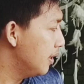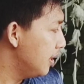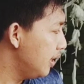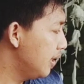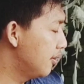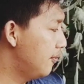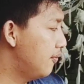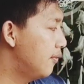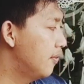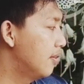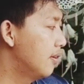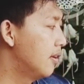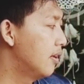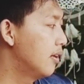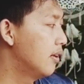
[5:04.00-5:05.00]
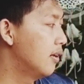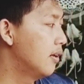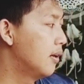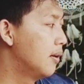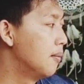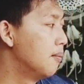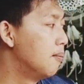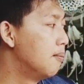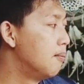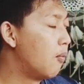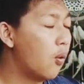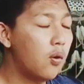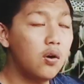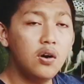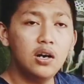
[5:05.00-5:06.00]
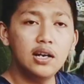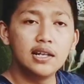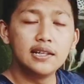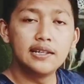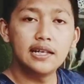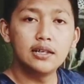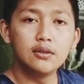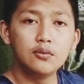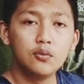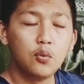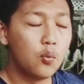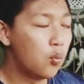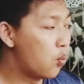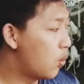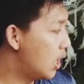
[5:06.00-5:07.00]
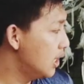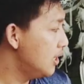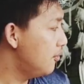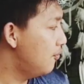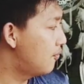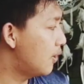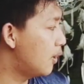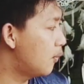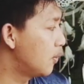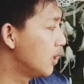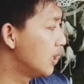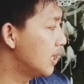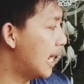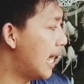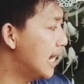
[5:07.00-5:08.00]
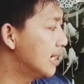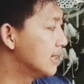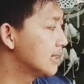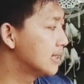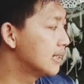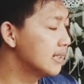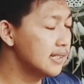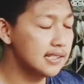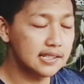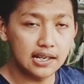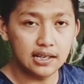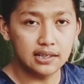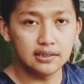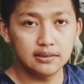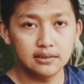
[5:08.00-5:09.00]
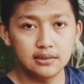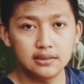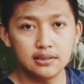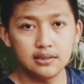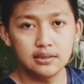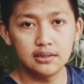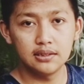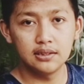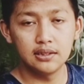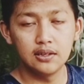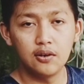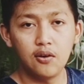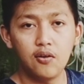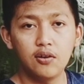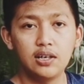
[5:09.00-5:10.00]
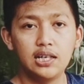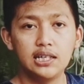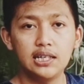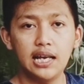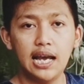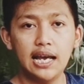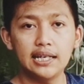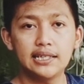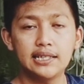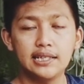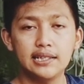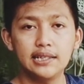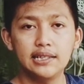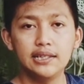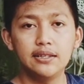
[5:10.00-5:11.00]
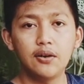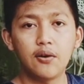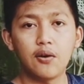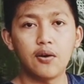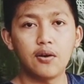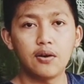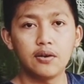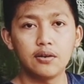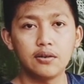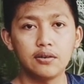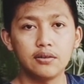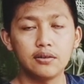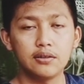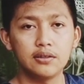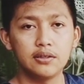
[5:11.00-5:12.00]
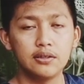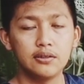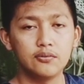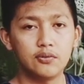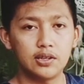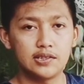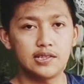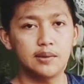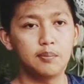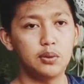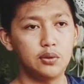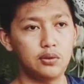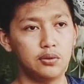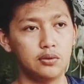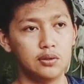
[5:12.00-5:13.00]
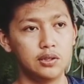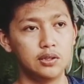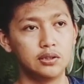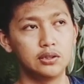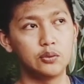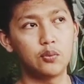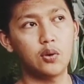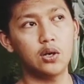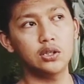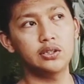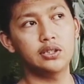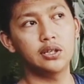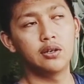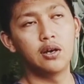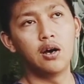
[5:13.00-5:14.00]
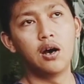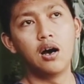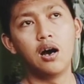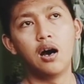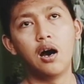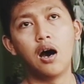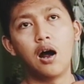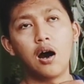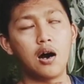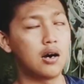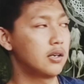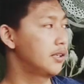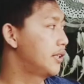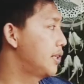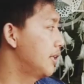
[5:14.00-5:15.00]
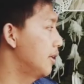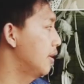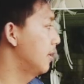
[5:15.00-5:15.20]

if more than one vowel and consonant only add er. For example, the word heart,